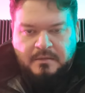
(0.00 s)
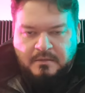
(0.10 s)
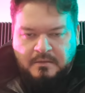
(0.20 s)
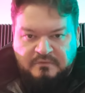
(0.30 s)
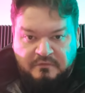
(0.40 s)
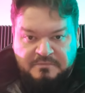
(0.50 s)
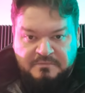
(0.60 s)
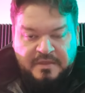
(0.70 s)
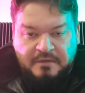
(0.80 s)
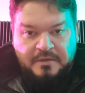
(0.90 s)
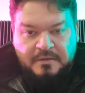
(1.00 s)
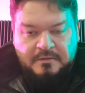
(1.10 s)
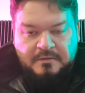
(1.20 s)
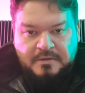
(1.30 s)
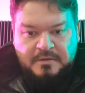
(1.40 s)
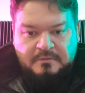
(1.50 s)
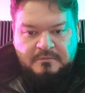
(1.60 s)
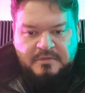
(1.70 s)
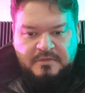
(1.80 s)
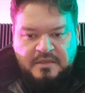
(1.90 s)
it's always been that way,
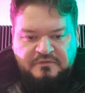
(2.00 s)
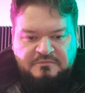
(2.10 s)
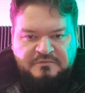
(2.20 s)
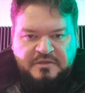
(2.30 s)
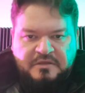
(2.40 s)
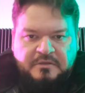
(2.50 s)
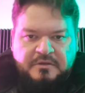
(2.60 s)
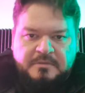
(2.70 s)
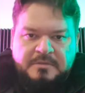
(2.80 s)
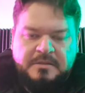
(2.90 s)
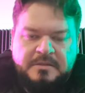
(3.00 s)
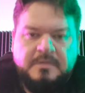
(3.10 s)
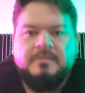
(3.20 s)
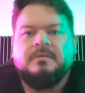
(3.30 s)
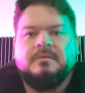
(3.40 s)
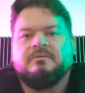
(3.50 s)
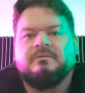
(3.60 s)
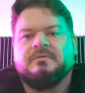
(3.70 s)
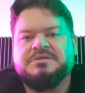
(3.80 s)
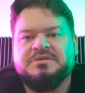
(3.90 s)
The Yankees in particular, I mean, they're
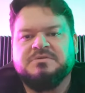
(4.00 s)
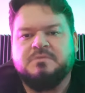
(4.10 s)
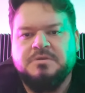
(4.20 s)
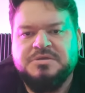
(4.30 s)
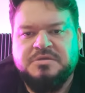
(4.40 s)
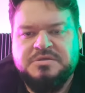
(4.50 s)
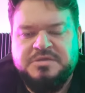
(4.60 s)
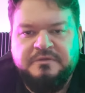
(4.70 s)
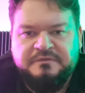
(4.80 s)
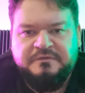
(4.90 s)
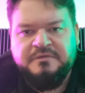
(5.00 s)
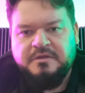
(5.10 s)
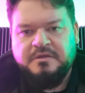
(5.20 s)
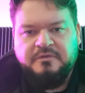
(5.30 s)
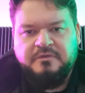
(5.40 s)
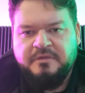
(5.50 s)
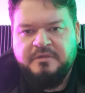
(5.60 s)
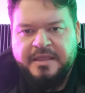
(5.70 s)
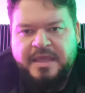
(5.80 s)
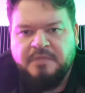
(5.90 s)
26 World Series, they're
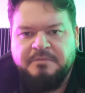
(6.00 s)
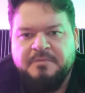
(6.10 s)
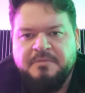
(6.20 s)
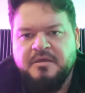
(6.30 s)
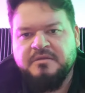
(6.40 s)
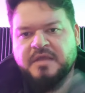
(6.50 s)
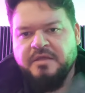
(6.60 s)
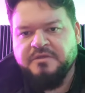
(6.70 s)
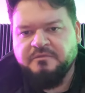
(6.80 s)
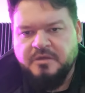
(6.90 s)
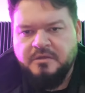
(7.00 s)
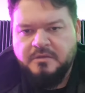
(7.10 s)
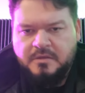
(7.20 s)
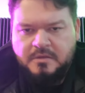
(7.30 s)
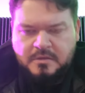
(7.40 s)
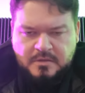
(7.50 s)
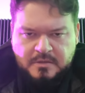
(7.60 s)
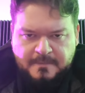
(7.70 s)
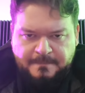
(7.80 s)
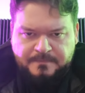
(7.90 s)
like Alabama in college football.
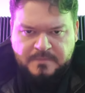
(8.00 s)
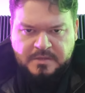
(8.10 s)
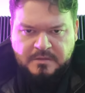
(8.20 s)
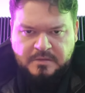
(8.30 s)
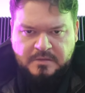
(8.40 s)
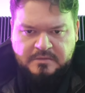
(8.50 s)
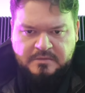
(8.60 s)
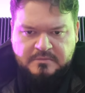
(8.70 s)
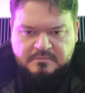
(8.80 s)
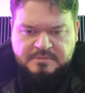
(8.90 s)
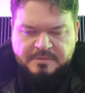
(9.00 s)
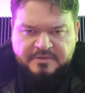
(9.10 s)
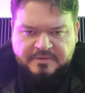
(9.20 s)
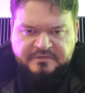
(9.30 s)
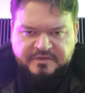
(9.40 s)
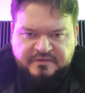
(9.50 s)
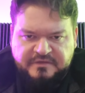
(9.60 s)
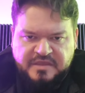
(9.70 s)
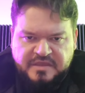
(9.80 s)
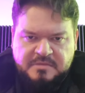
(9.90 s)
Like people get sick of
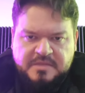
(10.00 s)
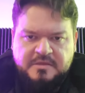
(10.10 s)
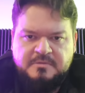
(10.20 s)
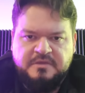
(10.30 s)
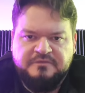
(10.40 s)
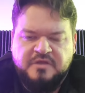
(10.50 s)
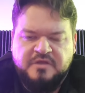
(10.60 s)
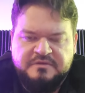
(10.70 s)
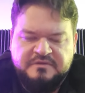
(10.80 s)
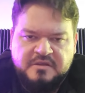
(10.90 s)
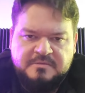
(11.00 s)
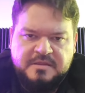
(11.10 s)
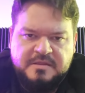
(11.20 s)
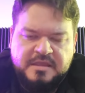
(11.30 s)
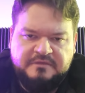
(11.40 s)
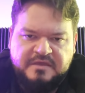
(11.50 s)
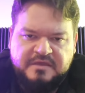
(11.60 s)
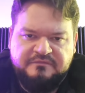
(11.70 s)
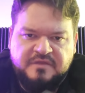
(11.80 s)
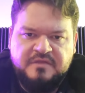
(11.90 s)
seeing them in there because they're always there. But the Yankees
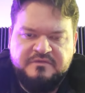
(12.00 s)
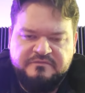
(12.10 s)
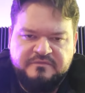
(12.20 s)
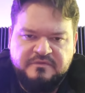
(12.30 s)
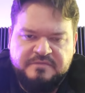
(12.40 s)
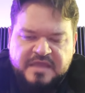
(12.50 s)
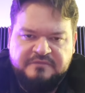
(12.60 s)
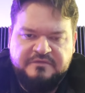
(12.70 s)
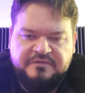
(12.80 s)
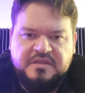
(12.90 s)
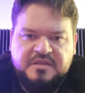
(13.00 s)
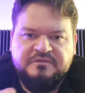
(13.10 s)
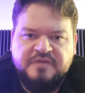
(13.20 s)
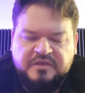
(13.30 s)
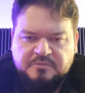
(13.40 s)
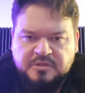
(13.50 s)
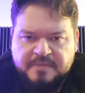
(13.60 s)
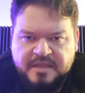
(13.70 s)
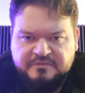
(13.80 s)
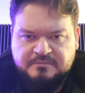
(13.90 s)
have they have just inexhaustible
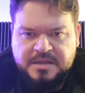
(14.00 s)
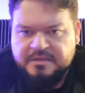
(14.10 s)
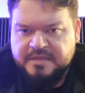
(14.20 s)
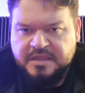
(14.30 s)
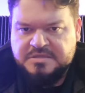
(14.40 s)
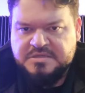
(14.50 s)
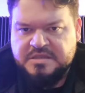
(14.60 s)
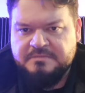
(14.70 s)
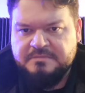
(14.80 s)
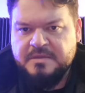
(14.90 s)
amounts of money. They can just keep,